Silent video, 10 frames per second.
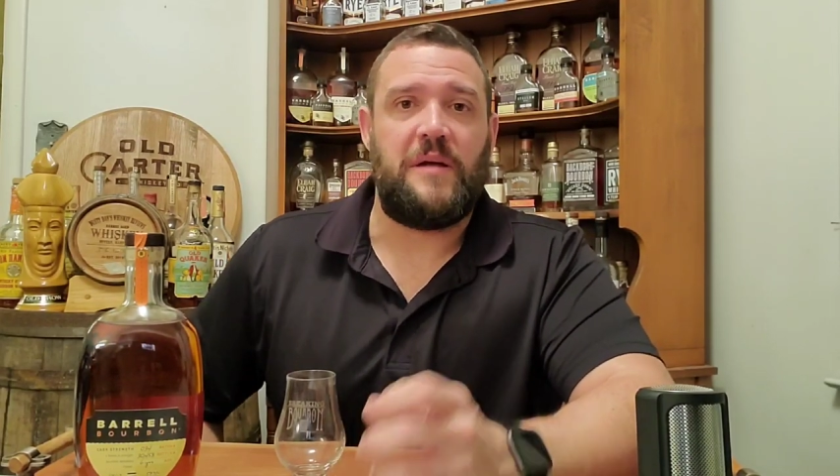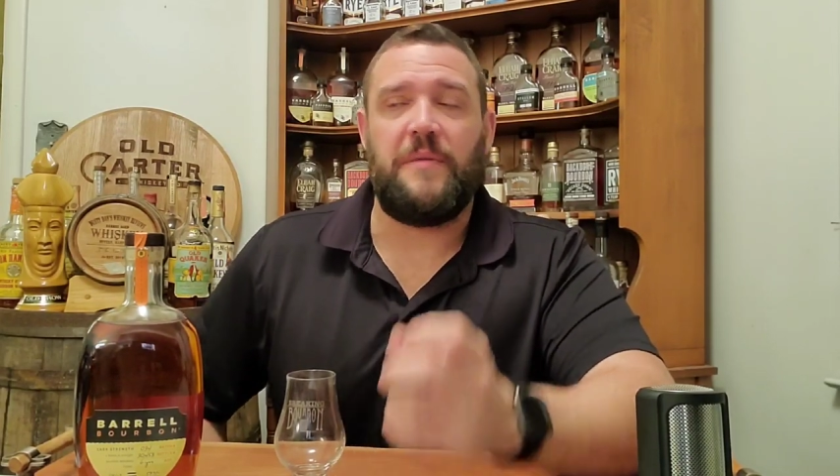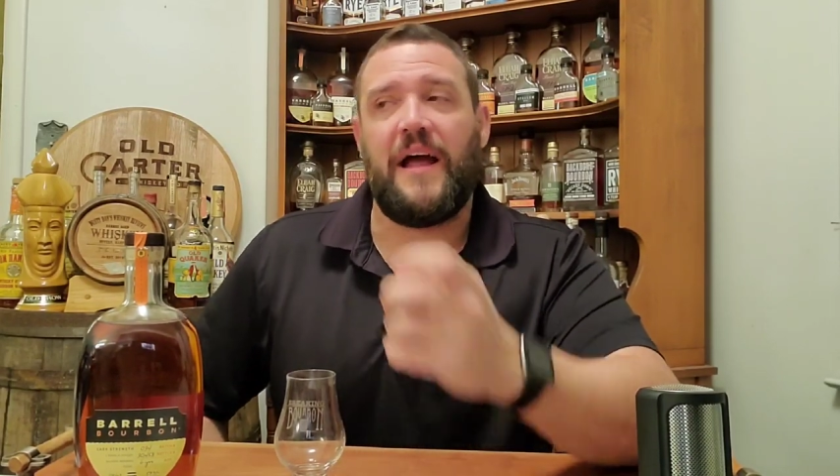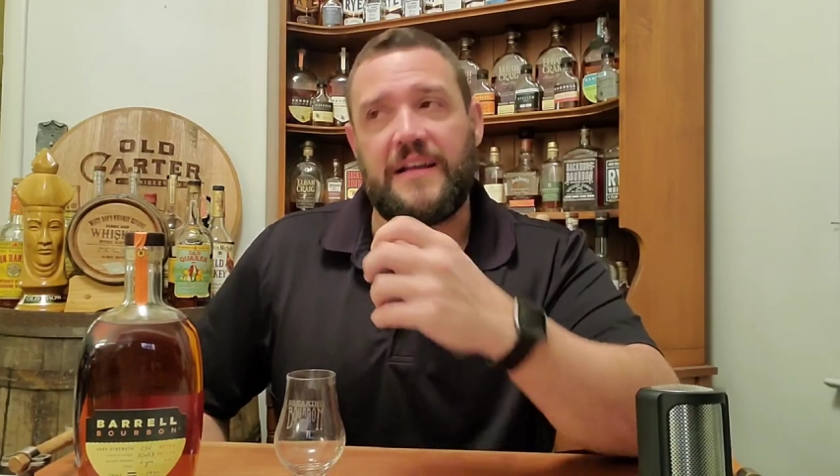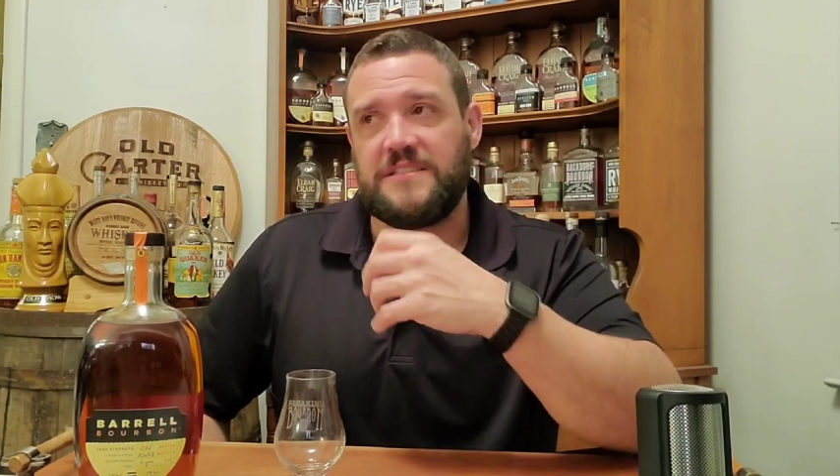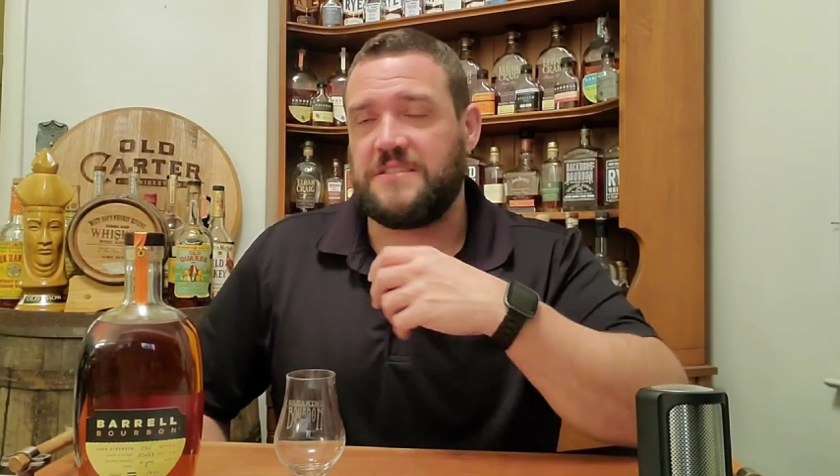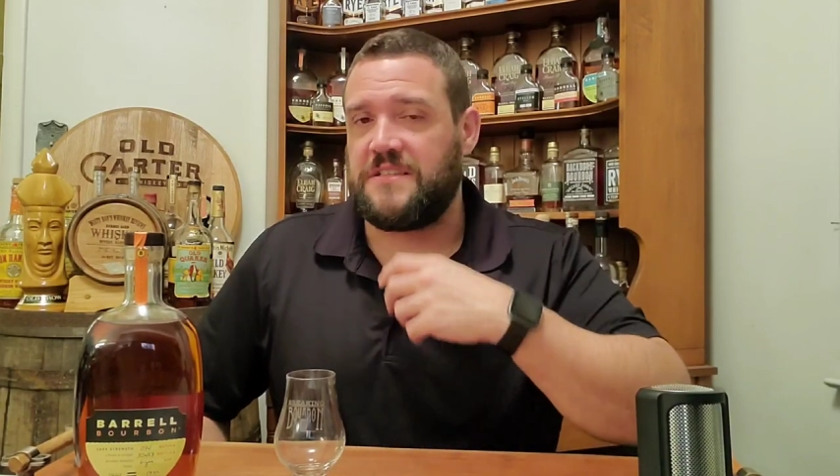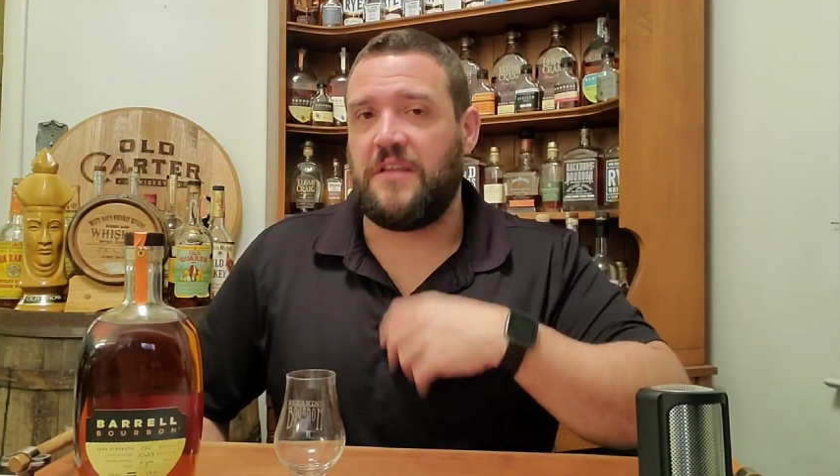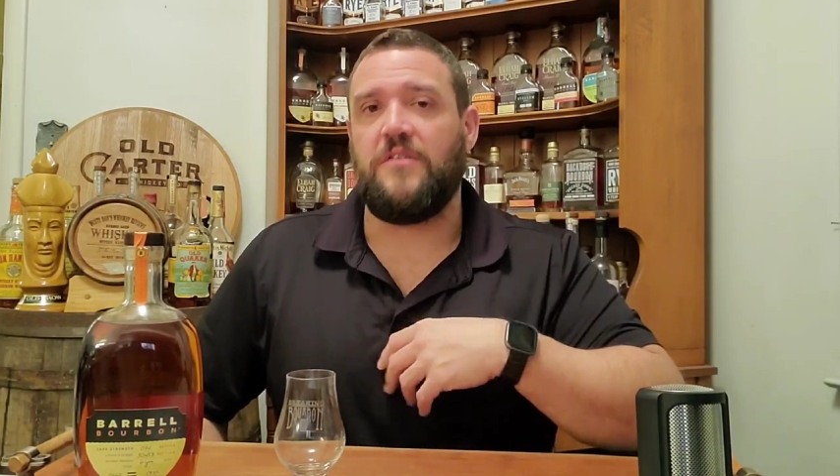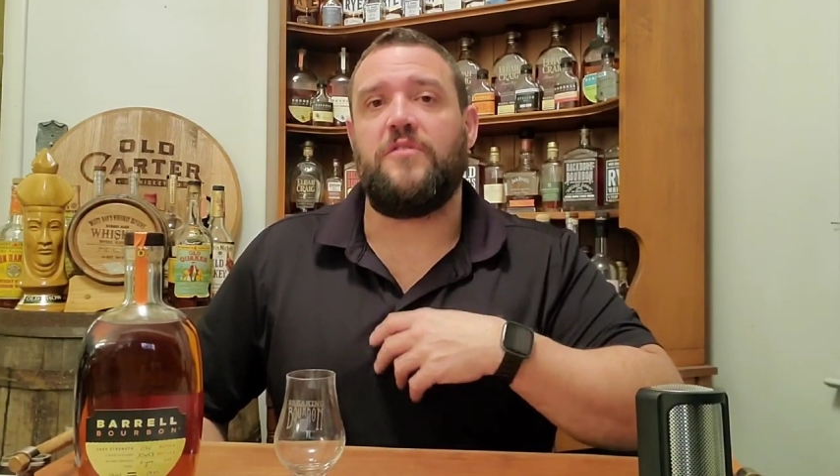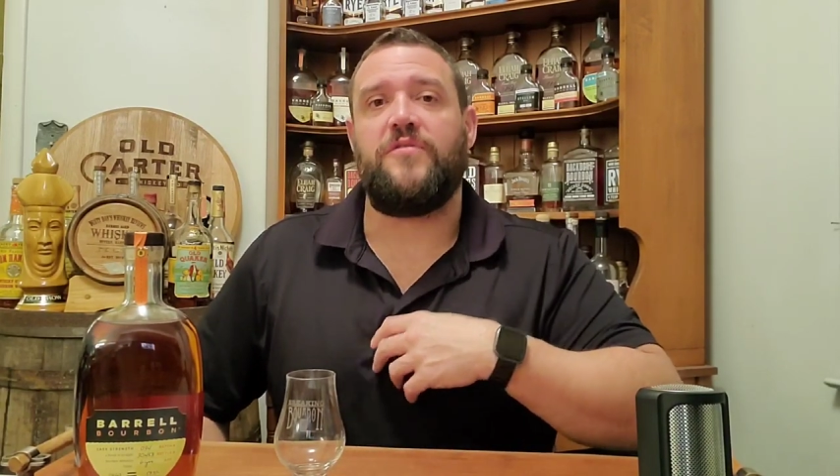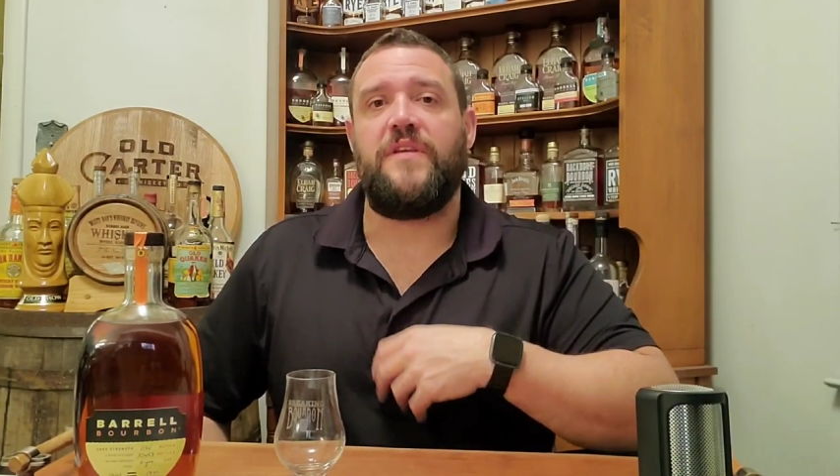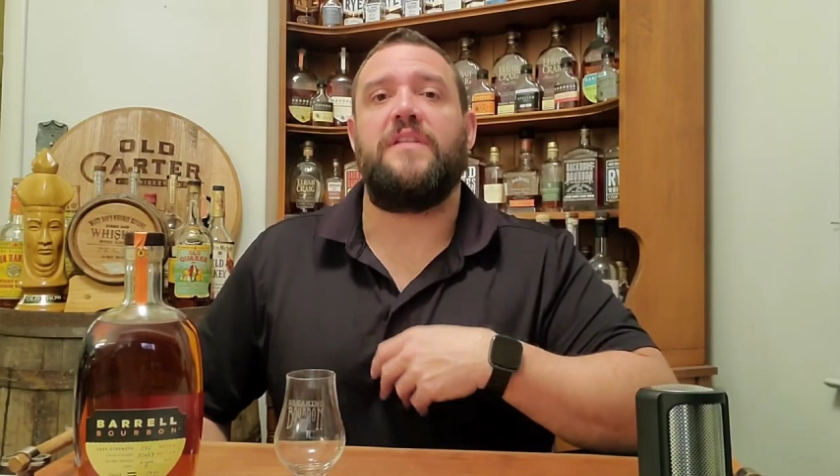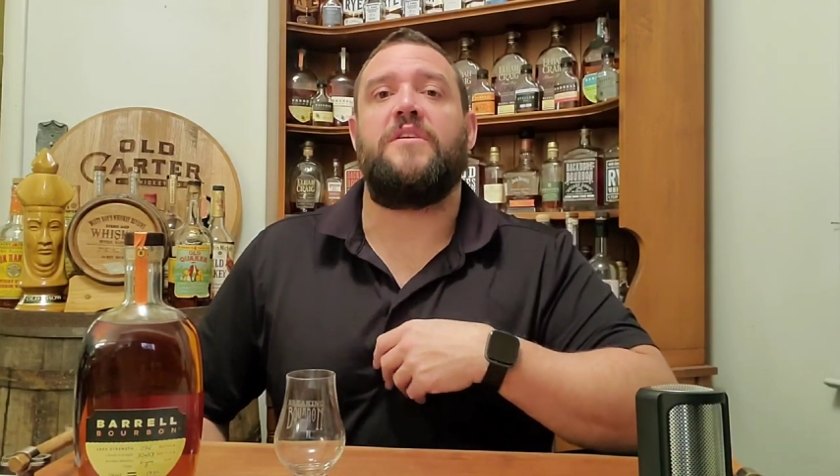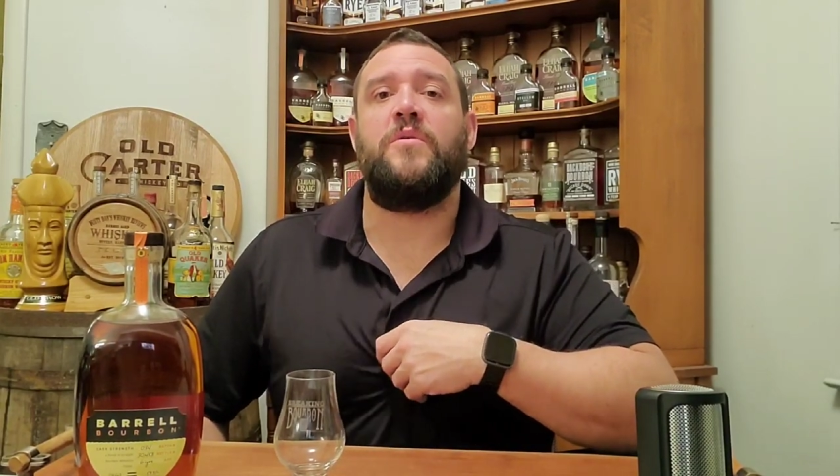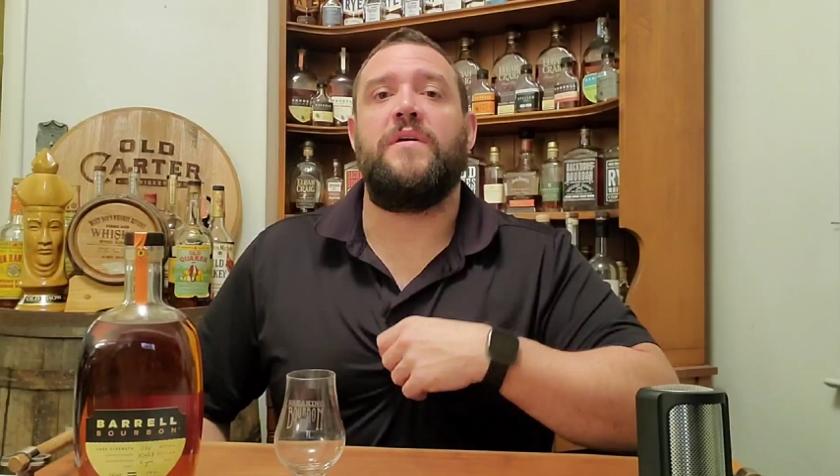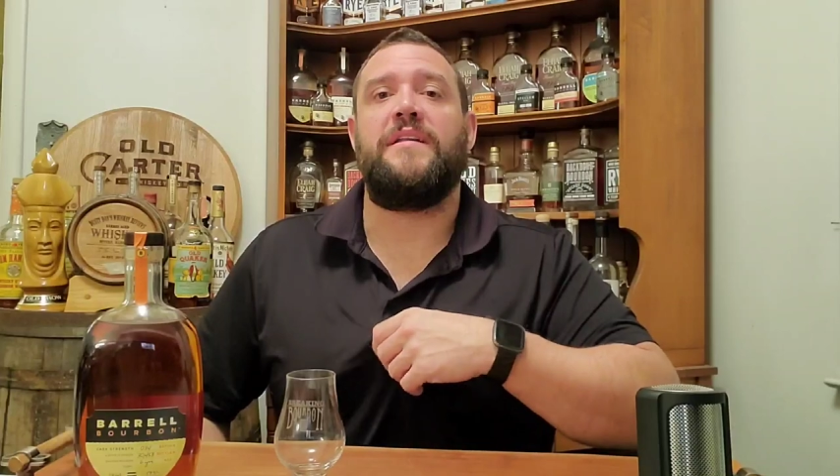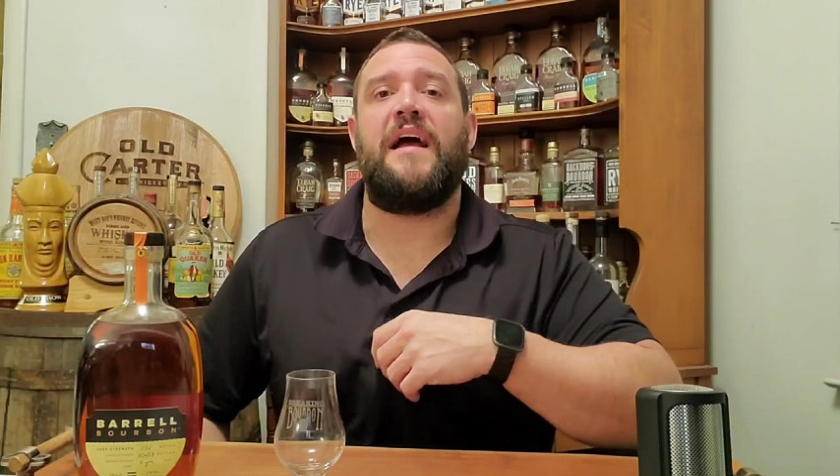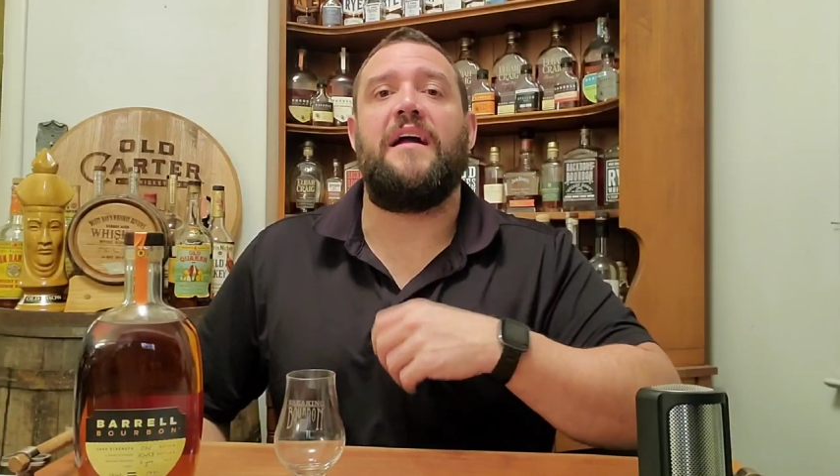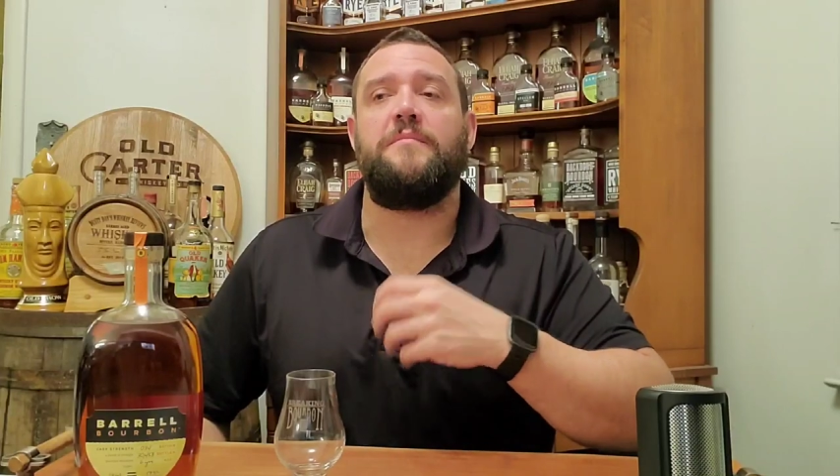I mean, I can still feel it going down.